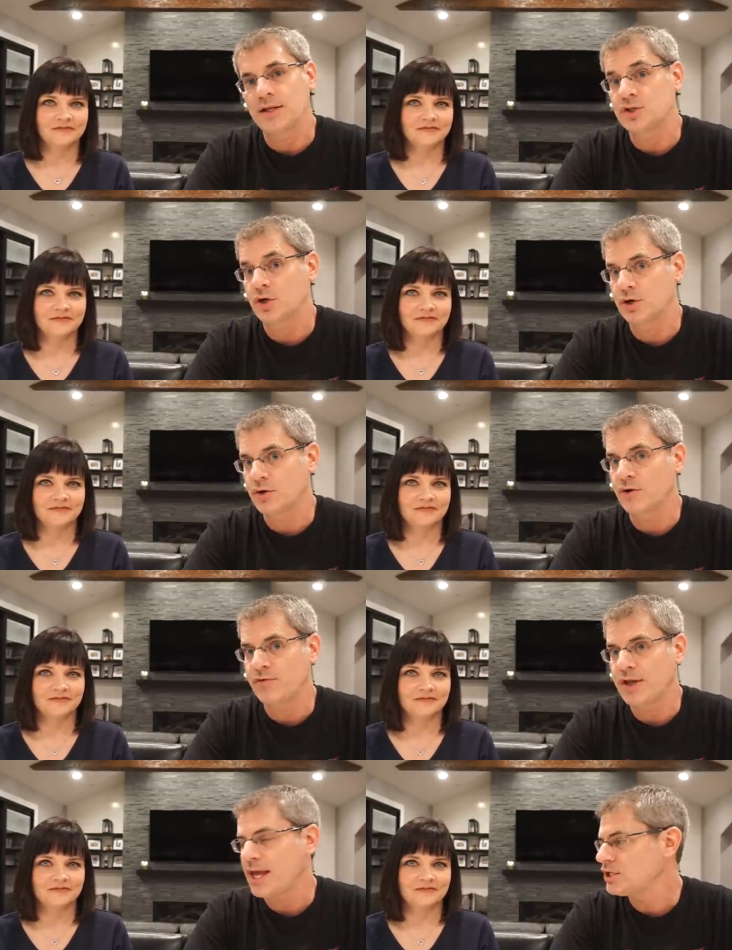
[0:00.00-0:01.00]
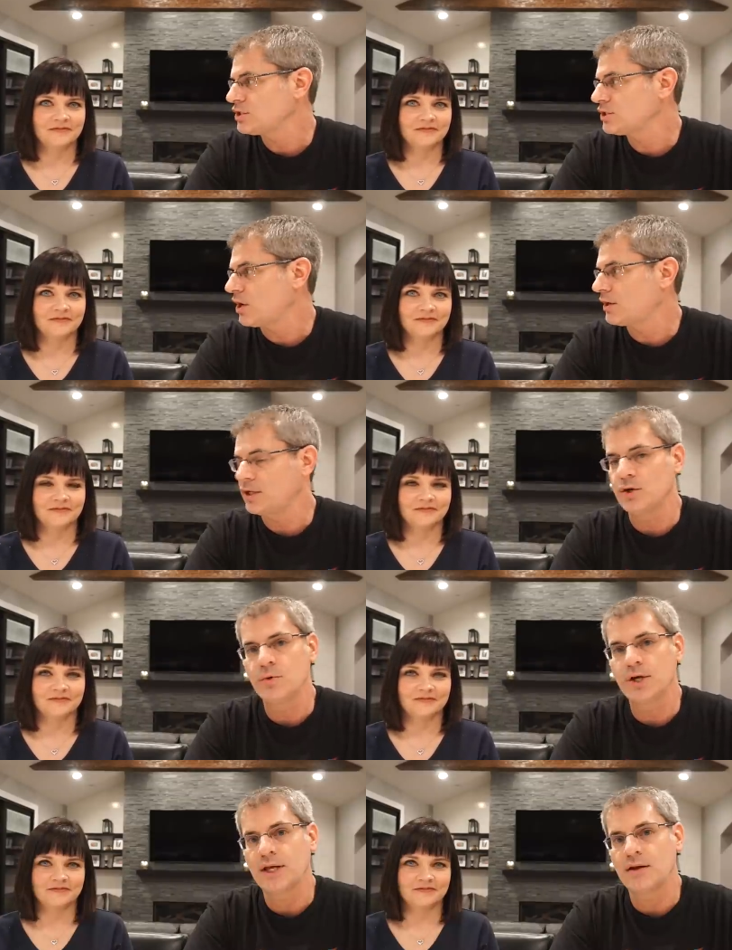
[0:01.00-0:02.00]
Speaker 1: and turn your notifications on and you will
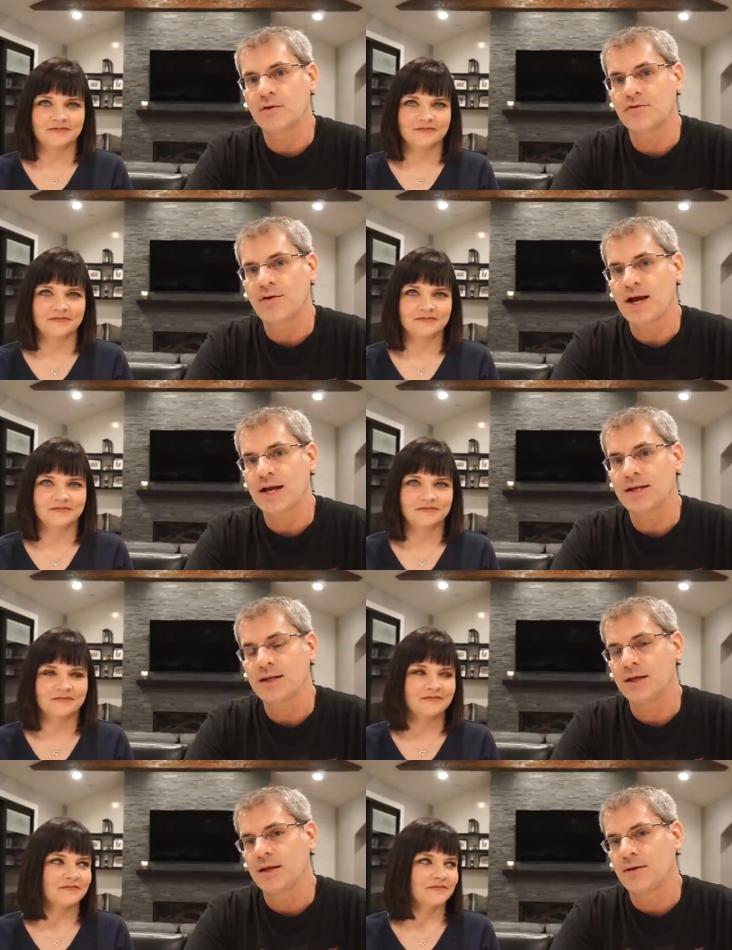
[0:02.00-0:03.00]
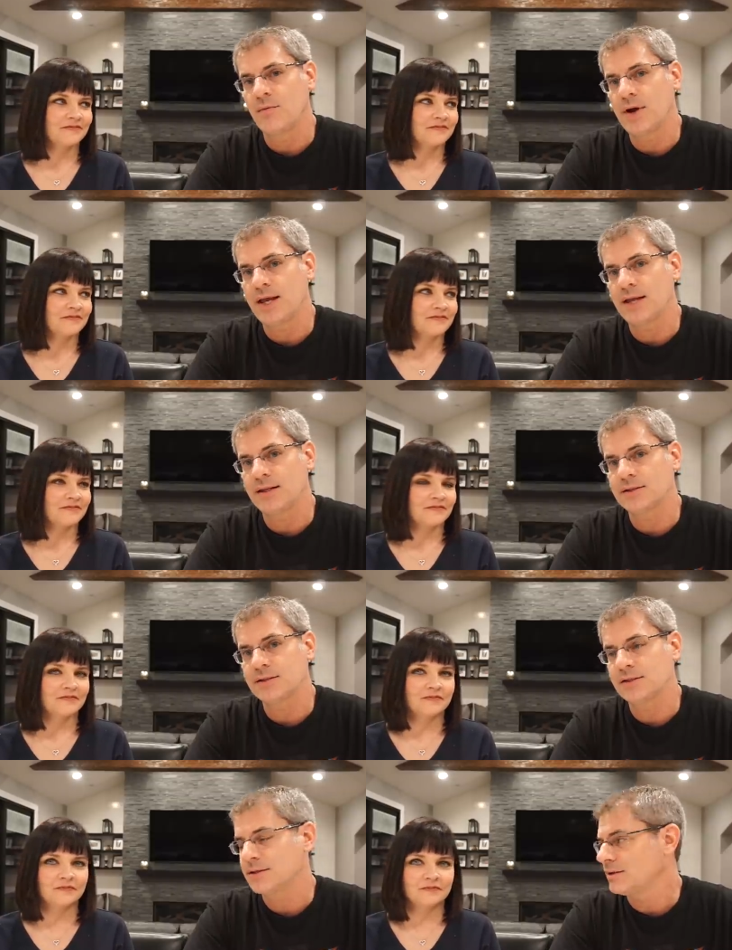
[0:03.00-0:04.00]
get notified when
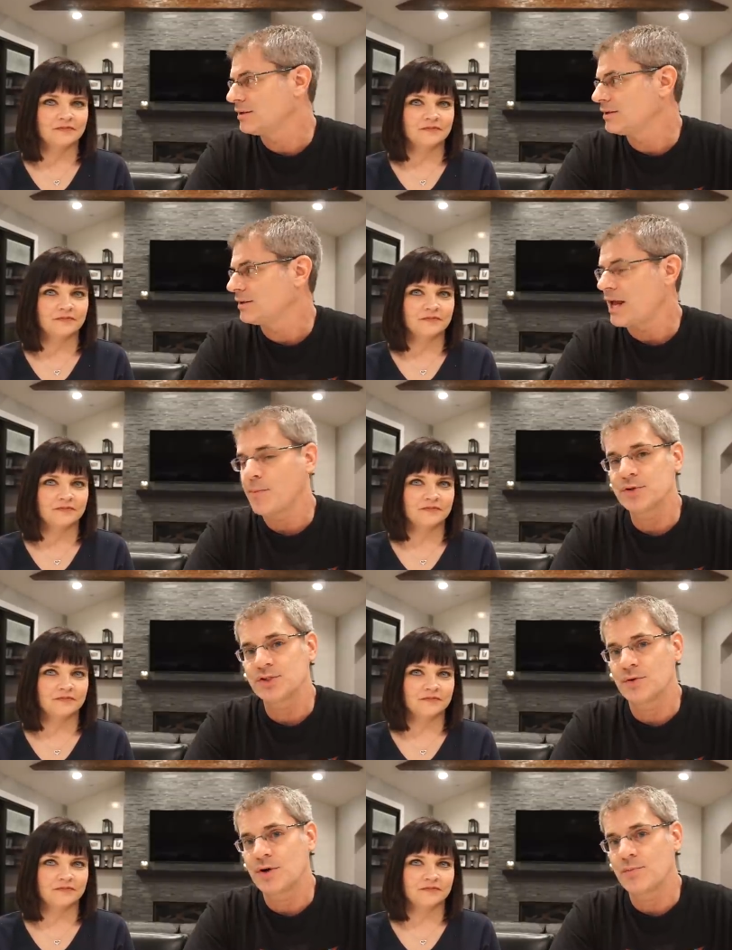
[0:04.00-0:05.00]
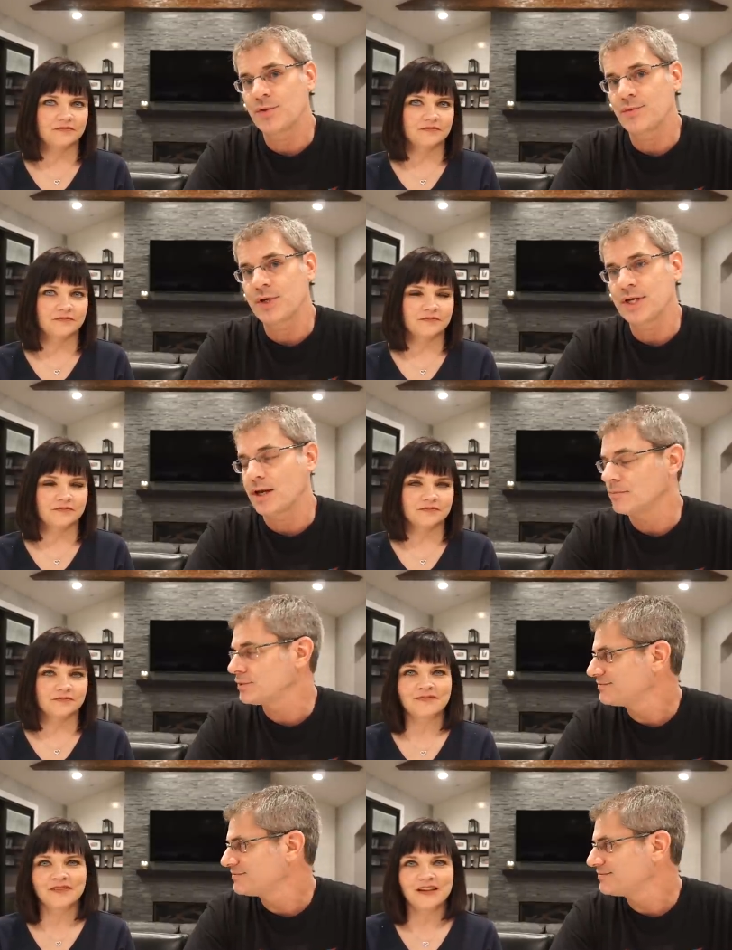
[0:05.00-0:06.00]
episode number three comes.
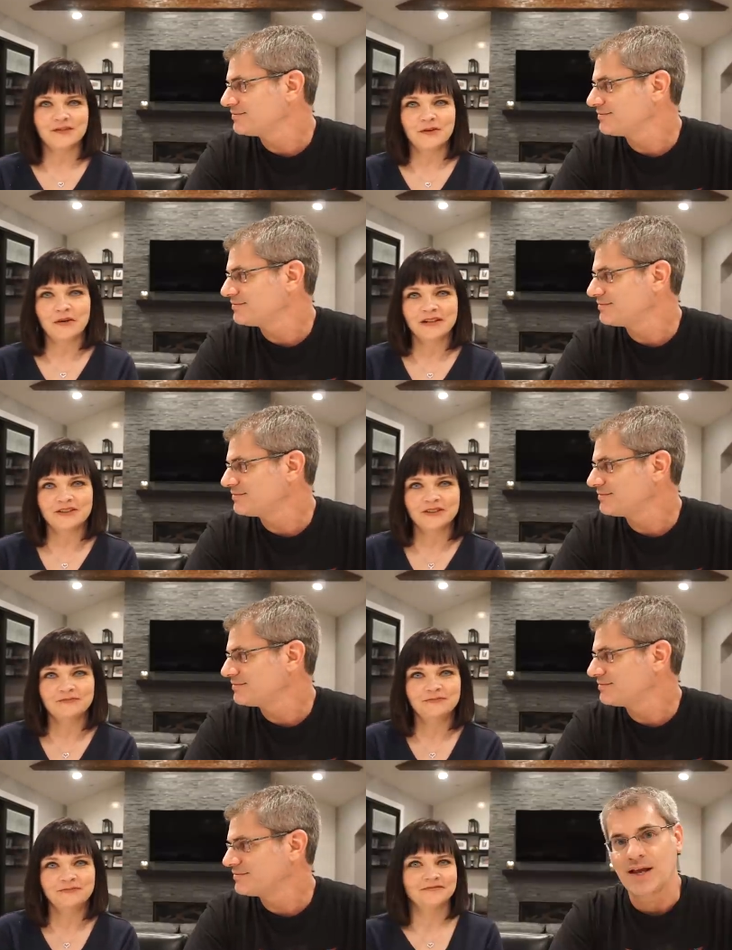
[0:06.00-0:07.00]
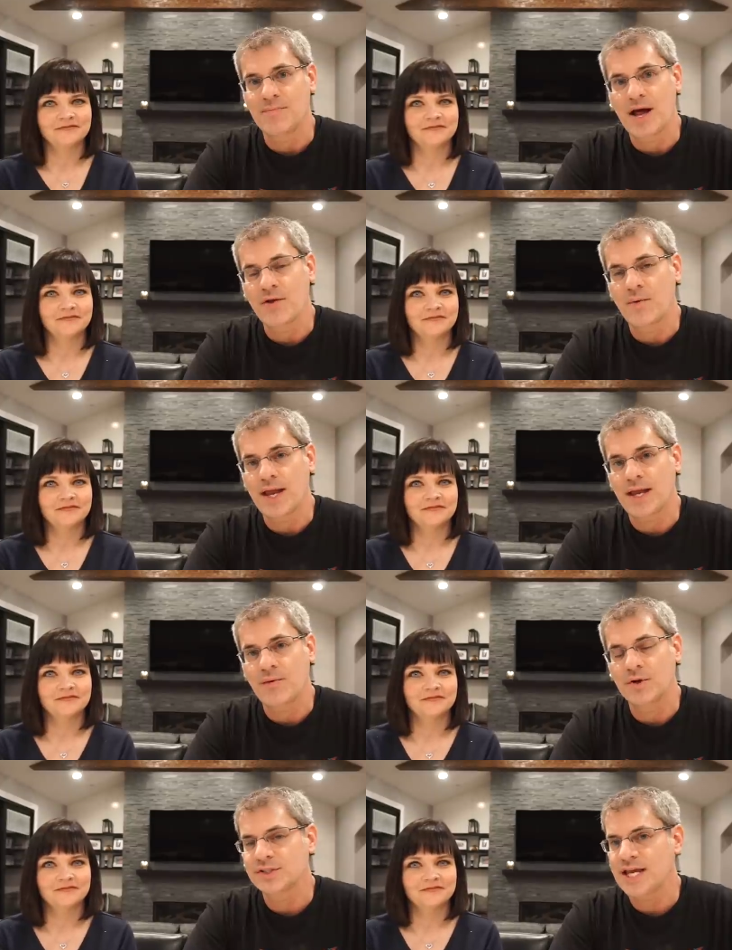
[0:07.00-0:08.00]
Speaker 2: Thanks for watching.
Speaker 1: And by the way,
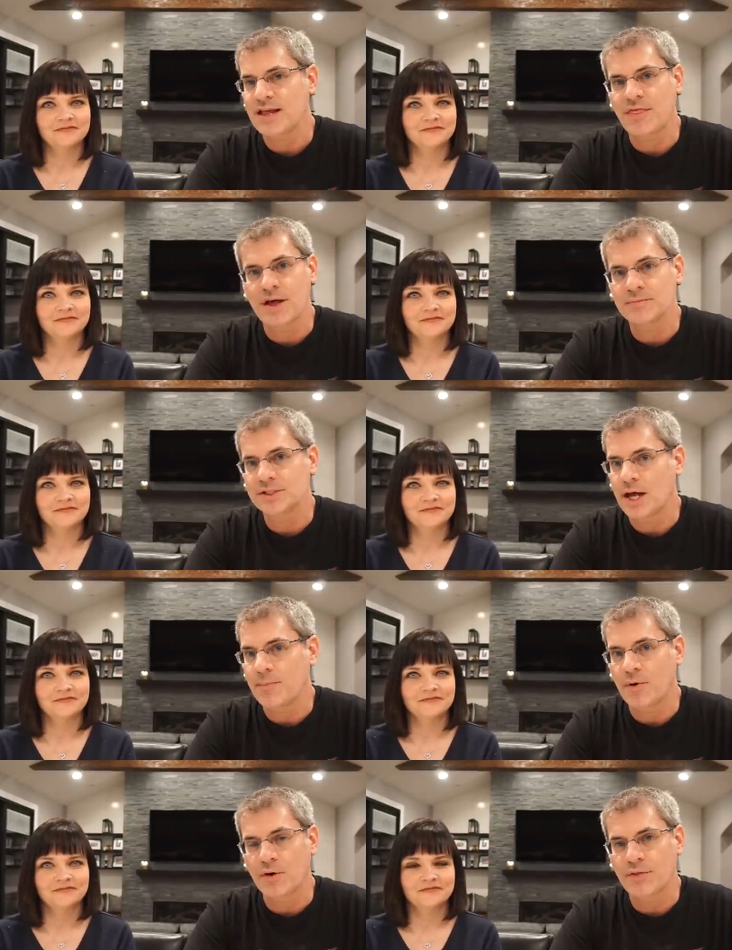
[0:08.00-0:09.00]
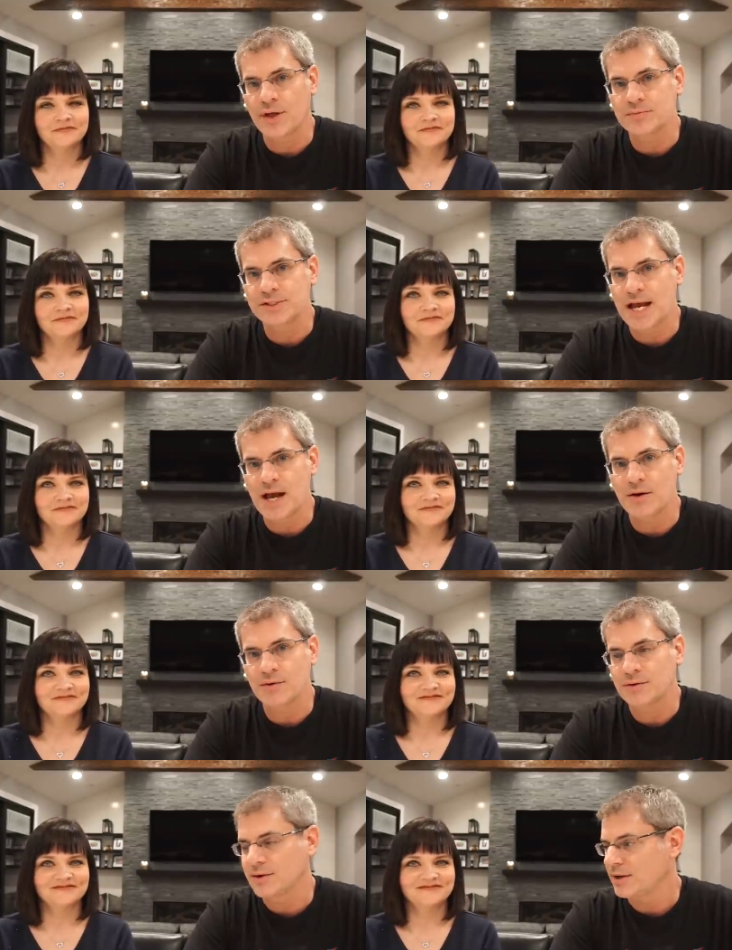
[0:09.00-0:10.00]
we'll take thumbs up or thumbs down.
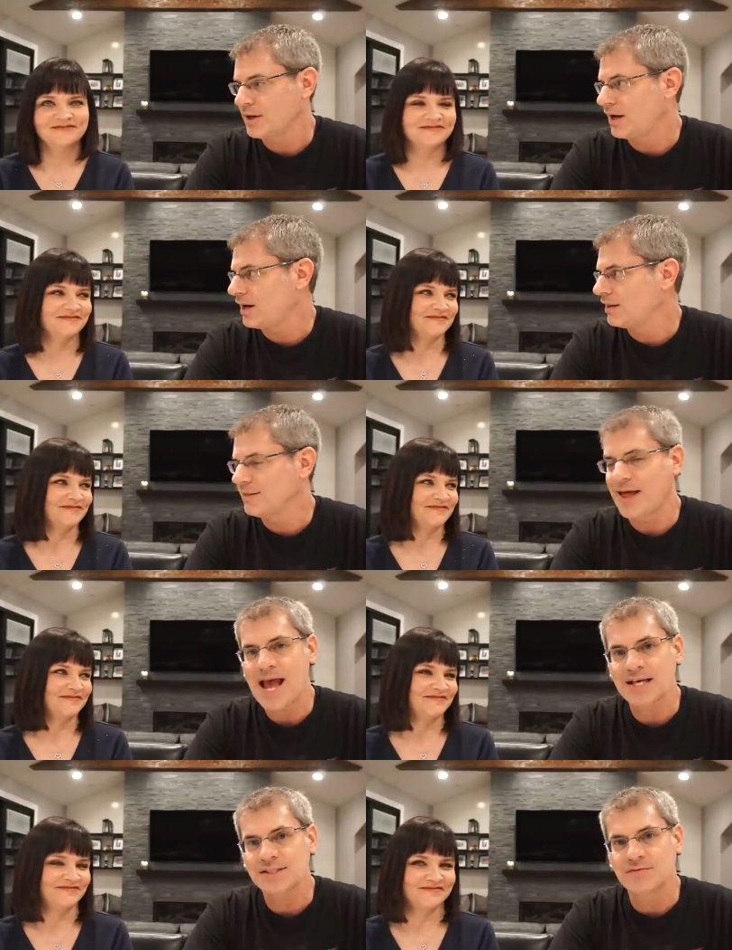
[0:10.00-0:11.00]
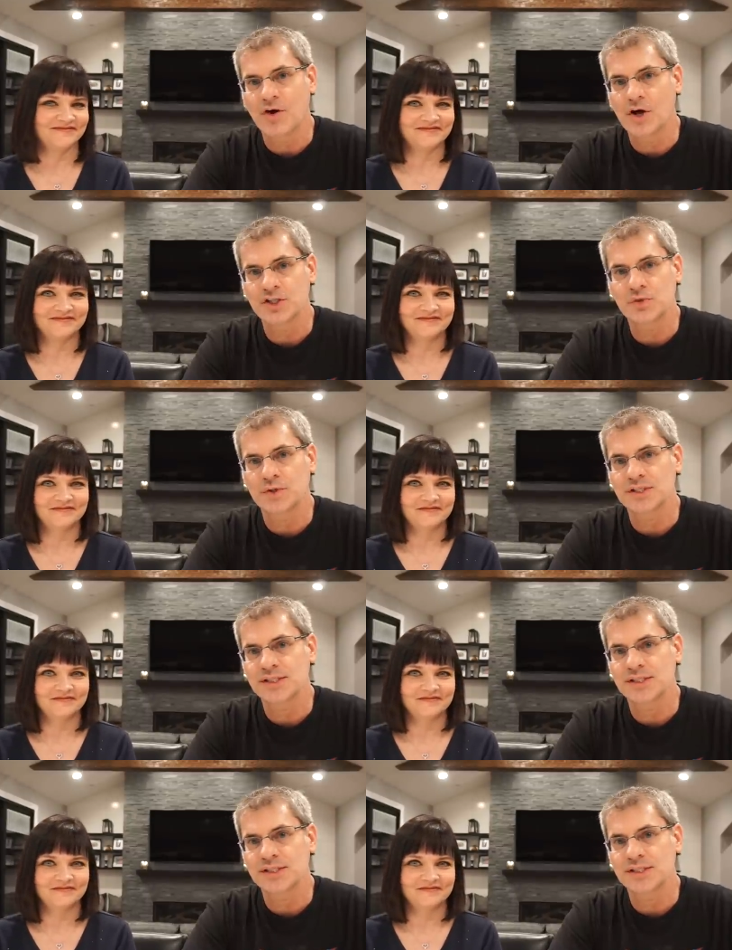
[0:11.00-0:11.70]
Uh, last of all, I just want to